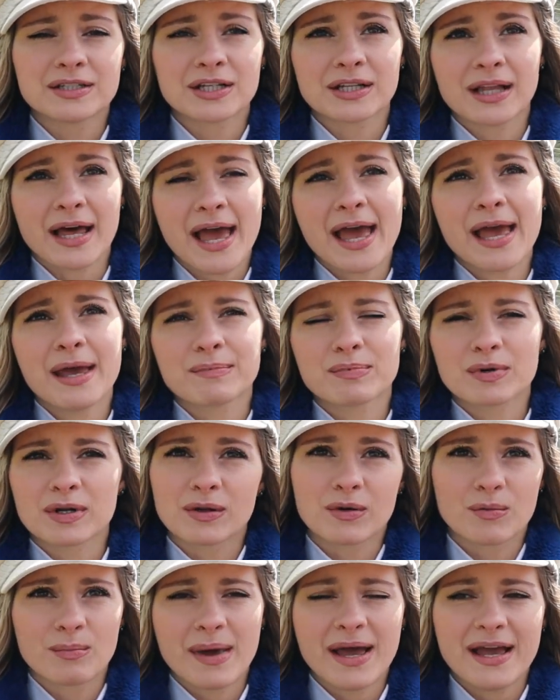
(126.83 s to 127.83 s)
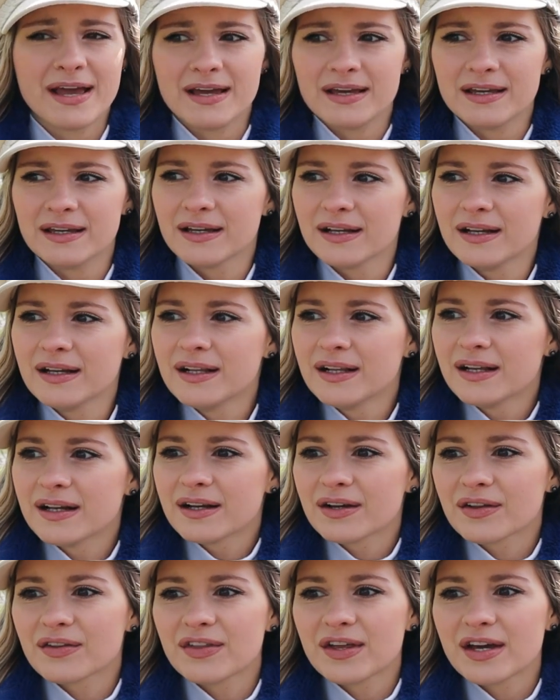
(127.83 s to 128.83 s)
till April or May,
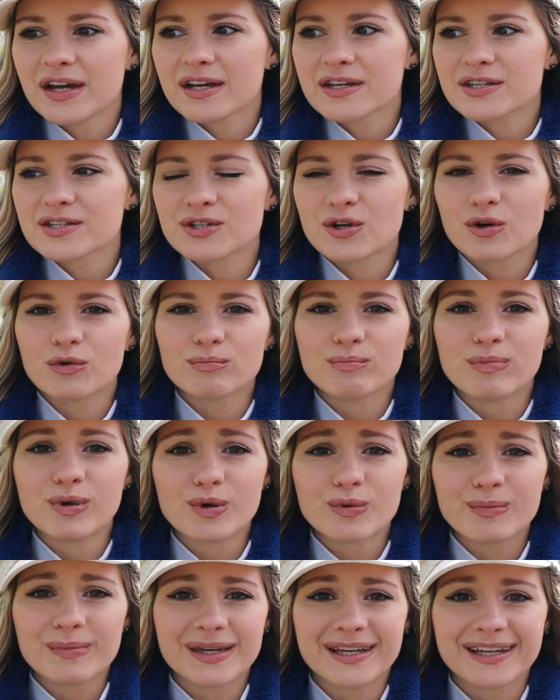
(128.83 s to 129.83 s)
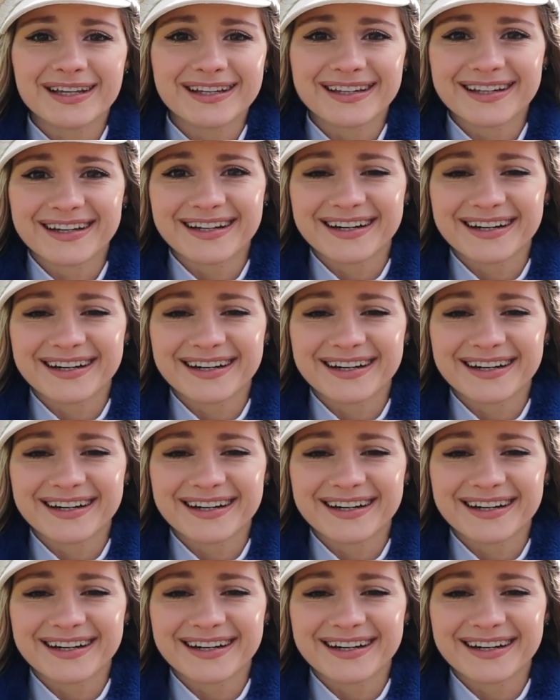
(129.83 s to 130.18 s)
they're so blooming.